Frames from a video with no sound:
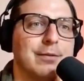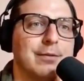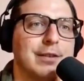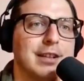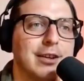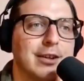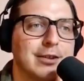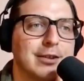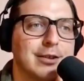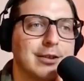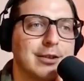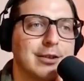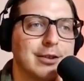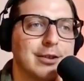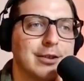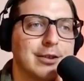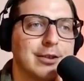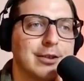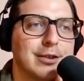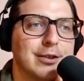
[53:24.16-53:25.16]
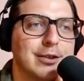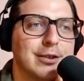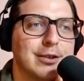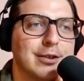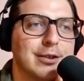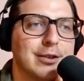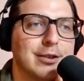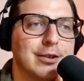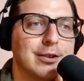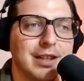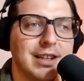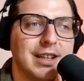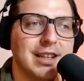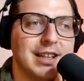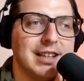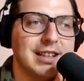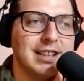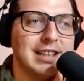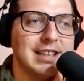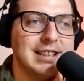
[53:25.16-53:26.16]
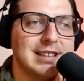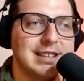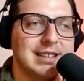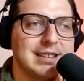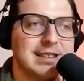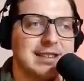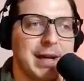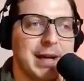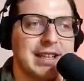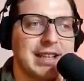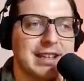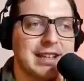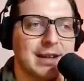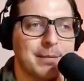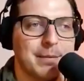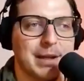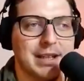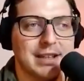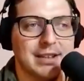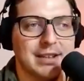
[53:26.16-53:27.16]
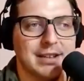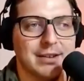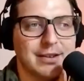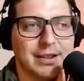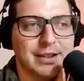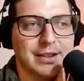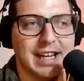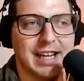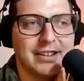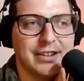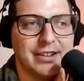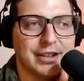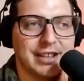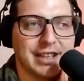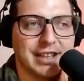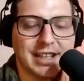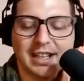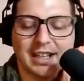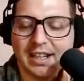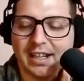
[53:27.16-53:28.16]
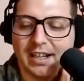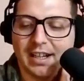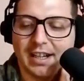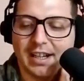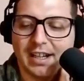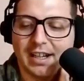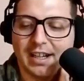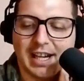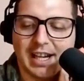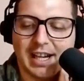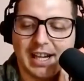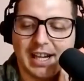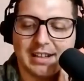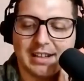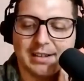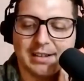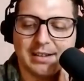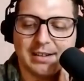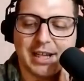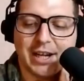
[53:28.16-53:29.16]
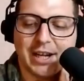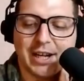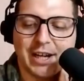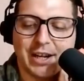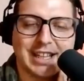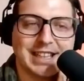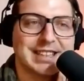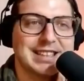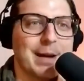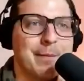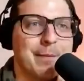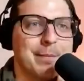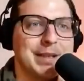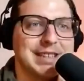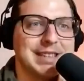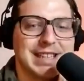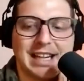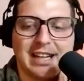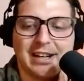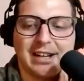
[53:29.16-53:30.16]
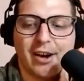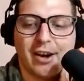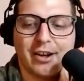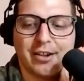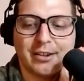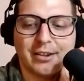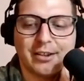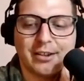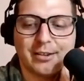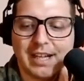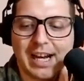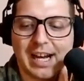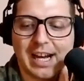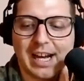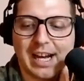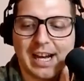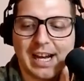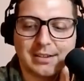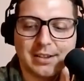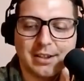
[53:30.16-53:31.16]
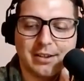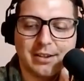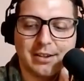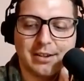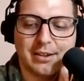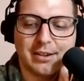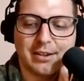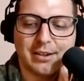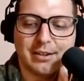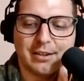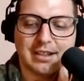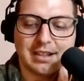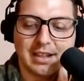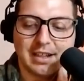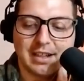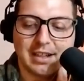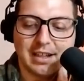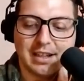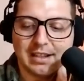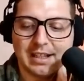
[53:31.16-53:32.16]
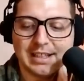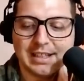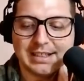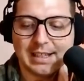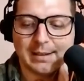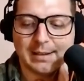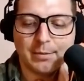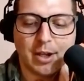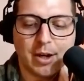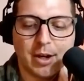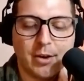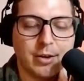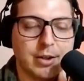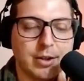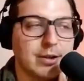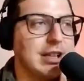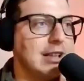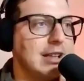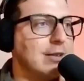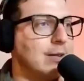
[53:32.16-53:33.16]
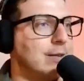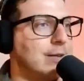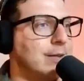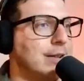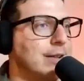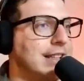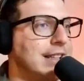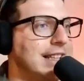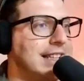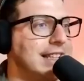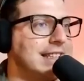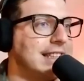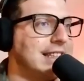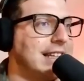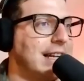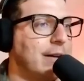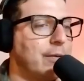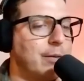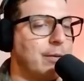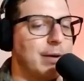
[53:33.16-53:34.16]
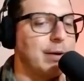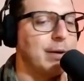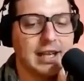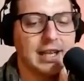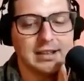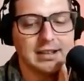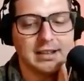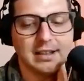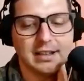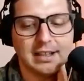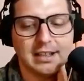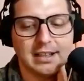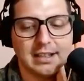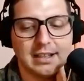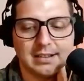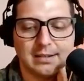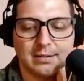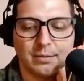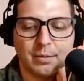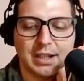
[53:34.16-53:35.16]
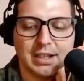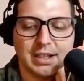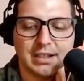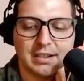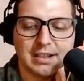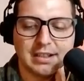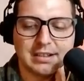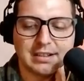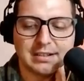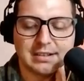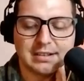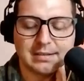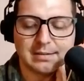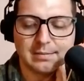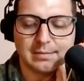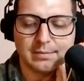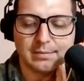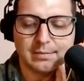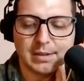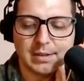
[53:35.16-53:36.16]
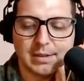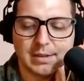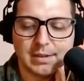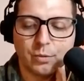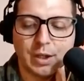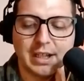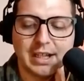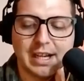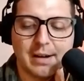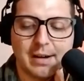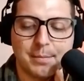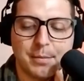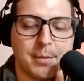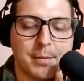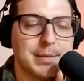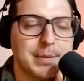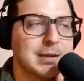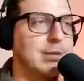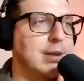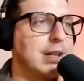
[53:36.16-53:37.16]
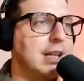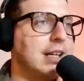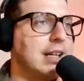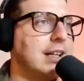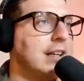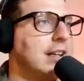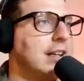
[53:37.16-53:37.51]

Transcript: the doctor should give you this medicament or the other thing. And with architects happens a lot of times, you know, like that they say, no, you need to do it this and that way. And is where is is where there are moments where